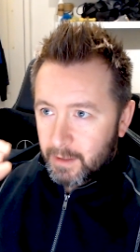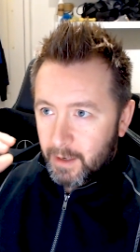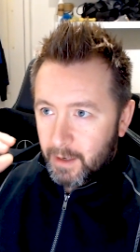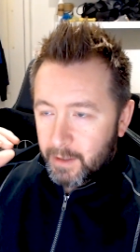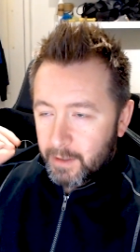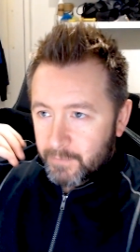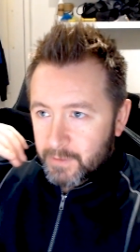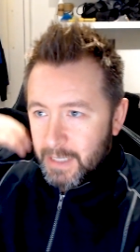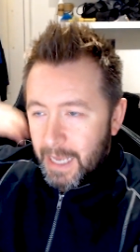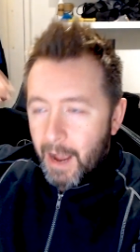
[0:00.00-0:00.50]

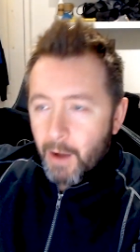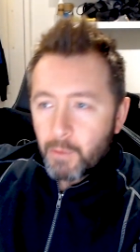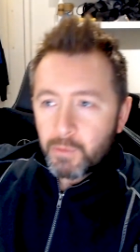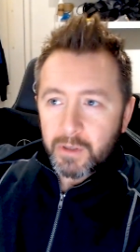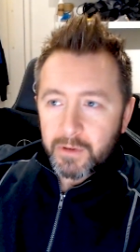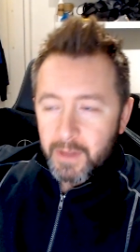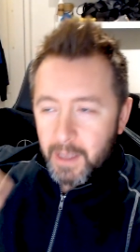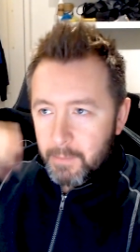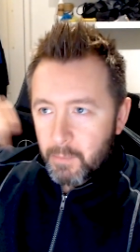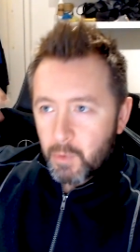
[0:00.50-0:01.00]
just
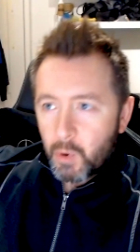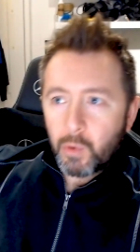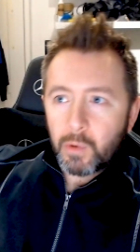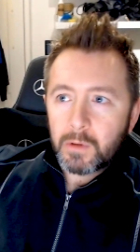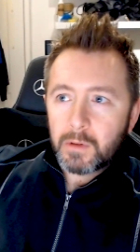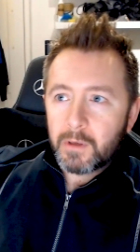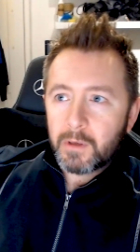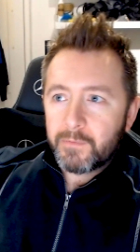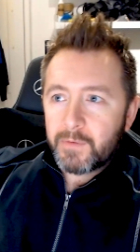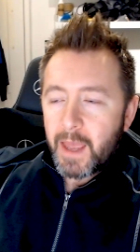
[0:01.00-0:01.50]
outed them
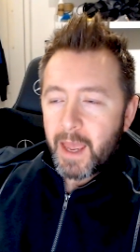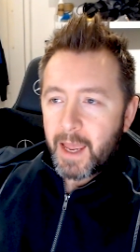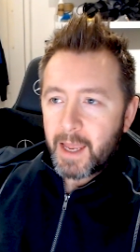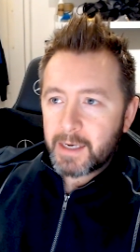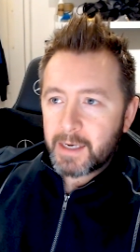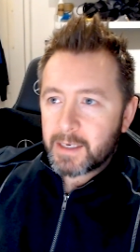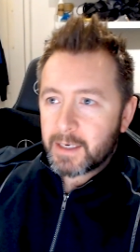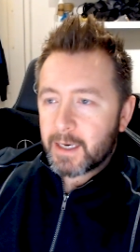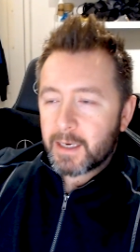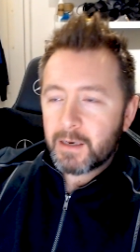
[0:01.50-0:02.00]
all of your
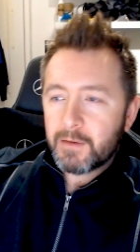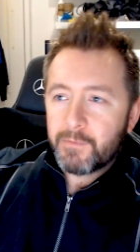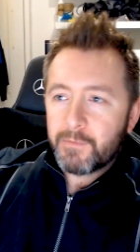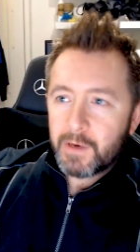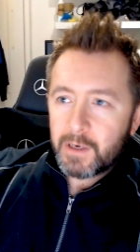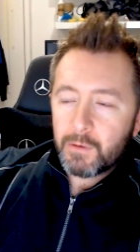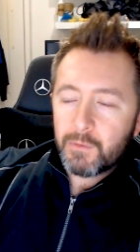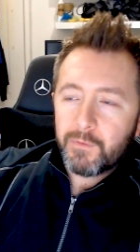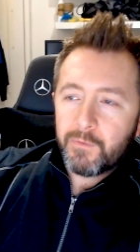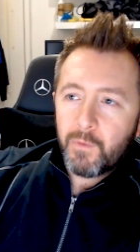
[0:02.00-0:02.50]
head and into
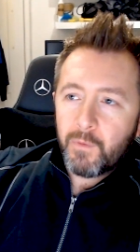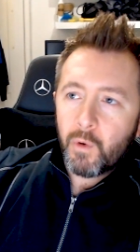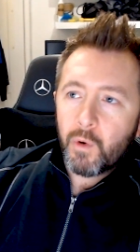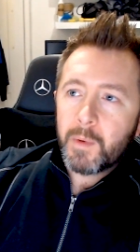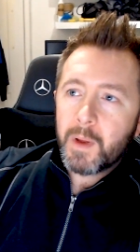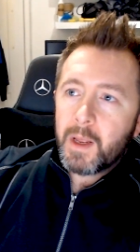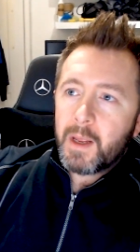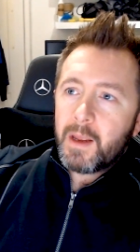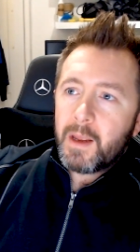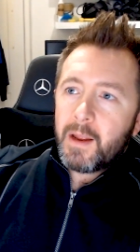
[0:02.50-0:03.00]
video
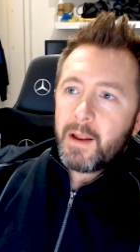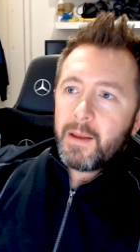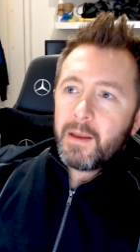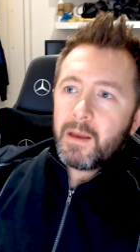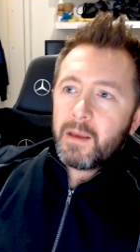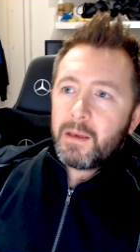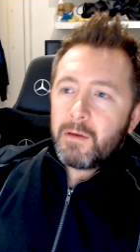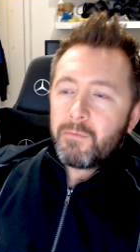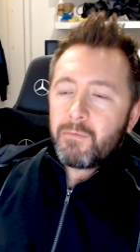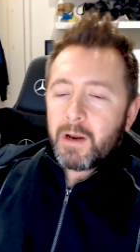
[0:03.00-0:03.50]
form.
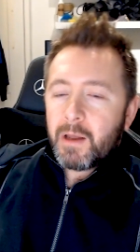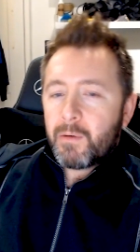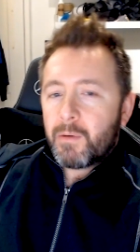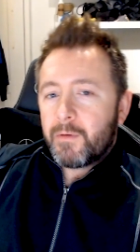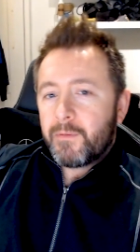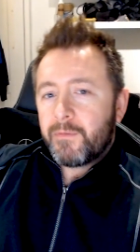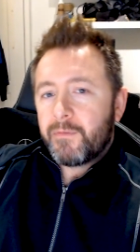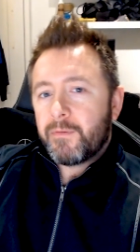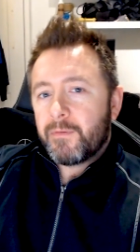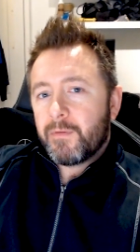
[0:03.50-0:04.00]
You run
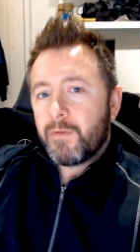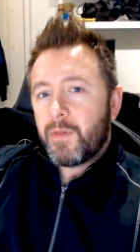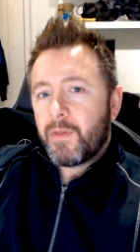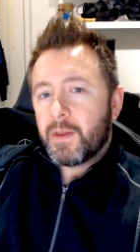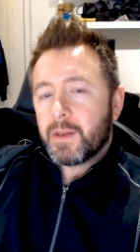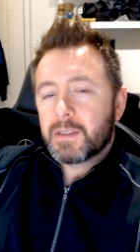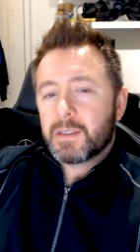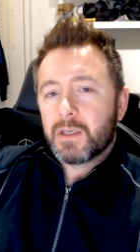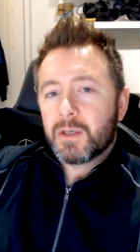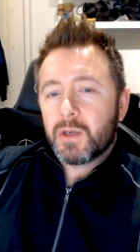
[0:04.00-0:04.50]
out of
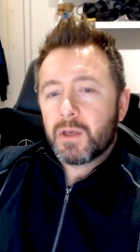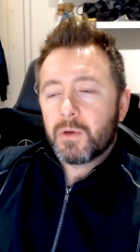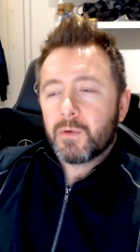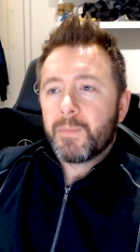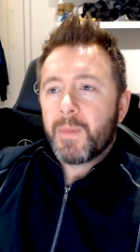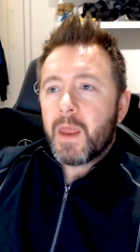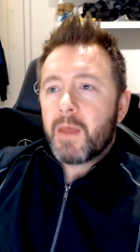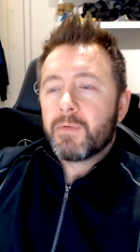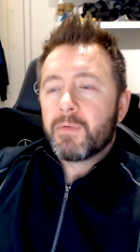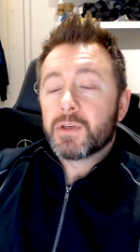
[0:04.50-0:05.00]
things to
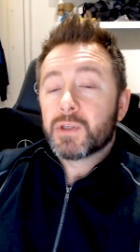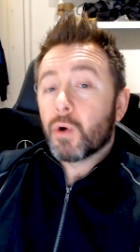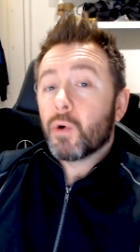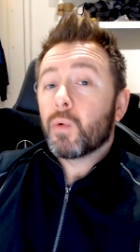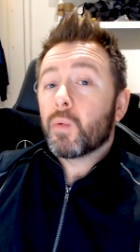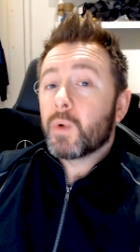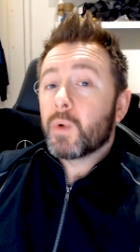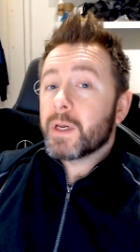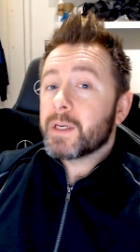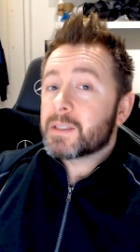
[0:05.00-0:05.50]
do. There's
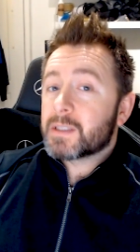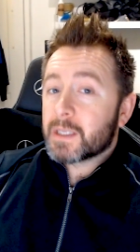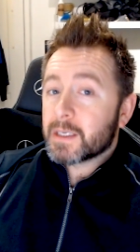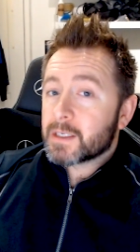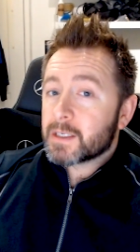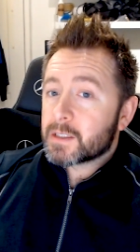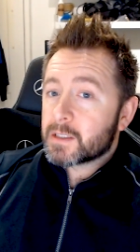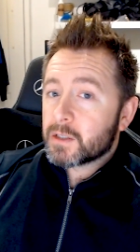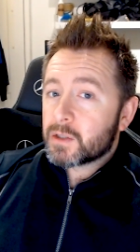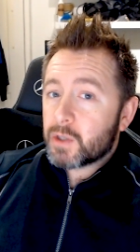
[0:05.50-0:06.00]
always
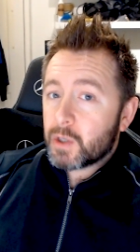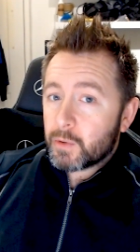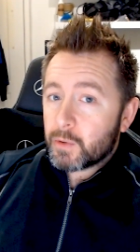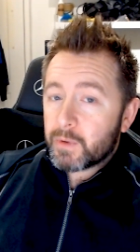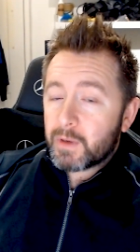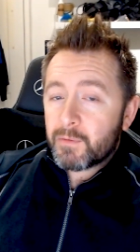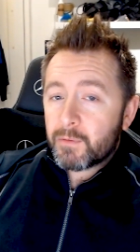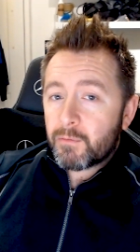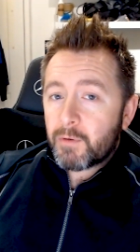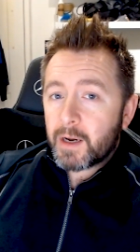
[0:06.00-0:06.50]
things to
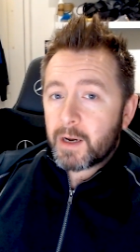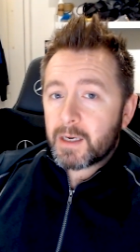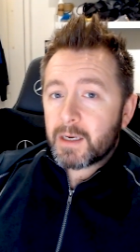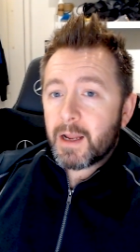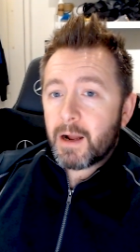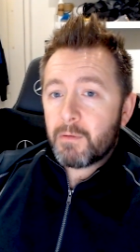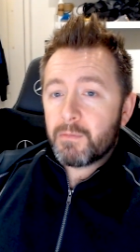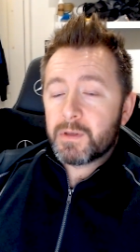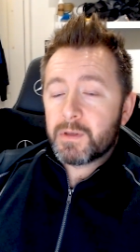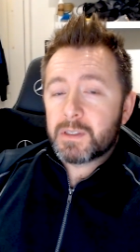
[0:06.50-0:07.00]
do. Even right
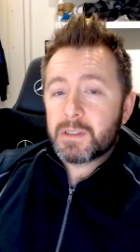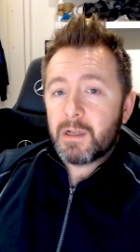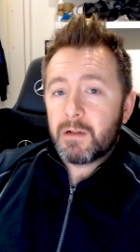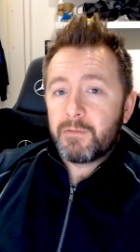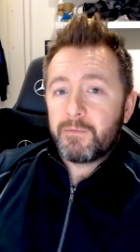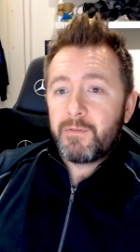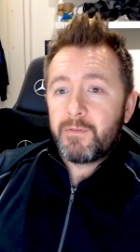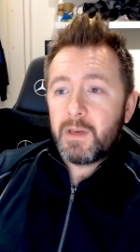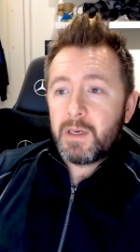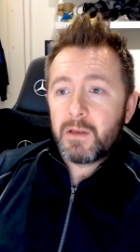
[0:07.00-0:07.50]
now, there's
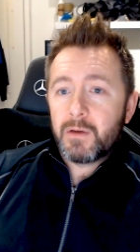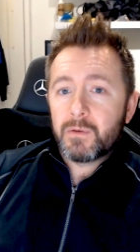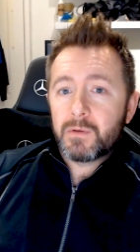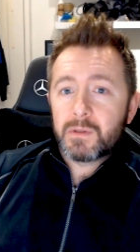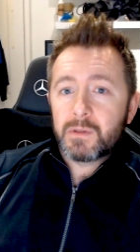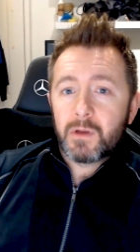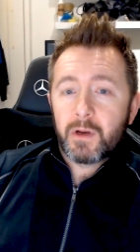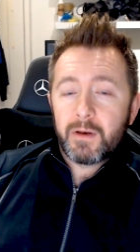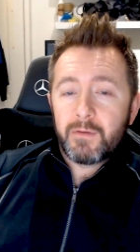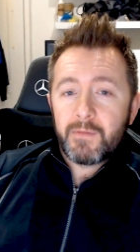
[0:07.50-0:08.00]
still
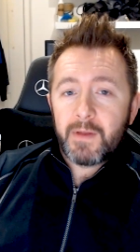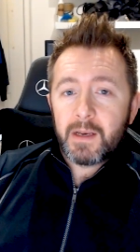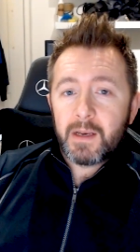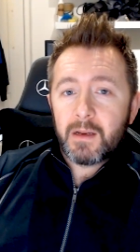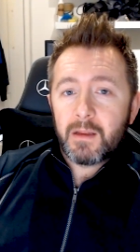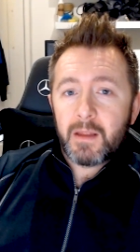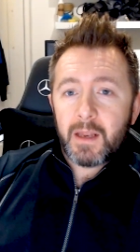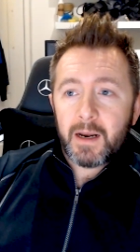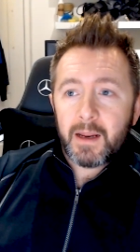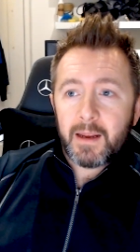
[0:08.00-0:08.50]
videos on
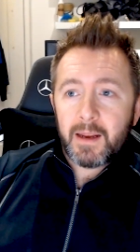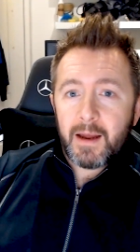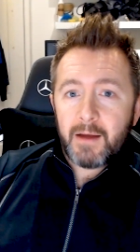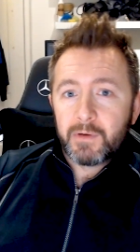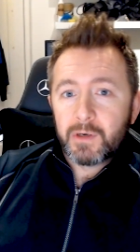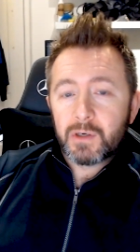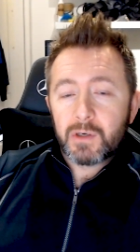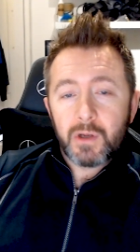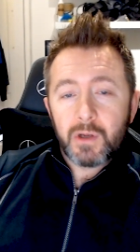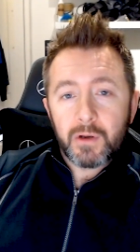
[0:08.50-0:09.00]
Inventor that I
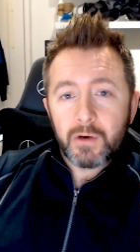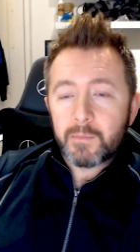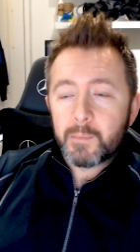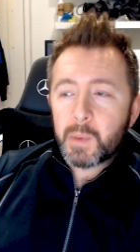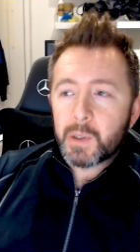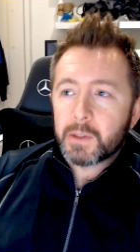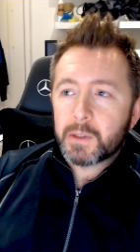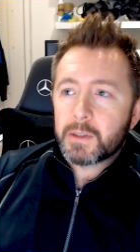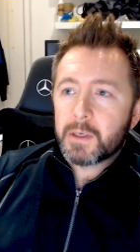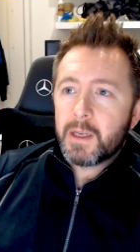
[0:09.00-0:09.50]
haven't done,
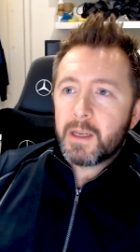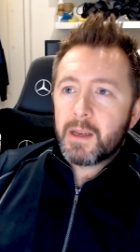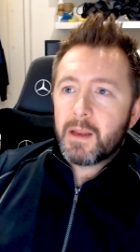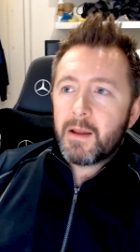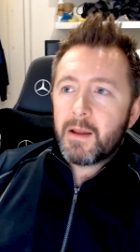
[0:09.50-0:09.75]
but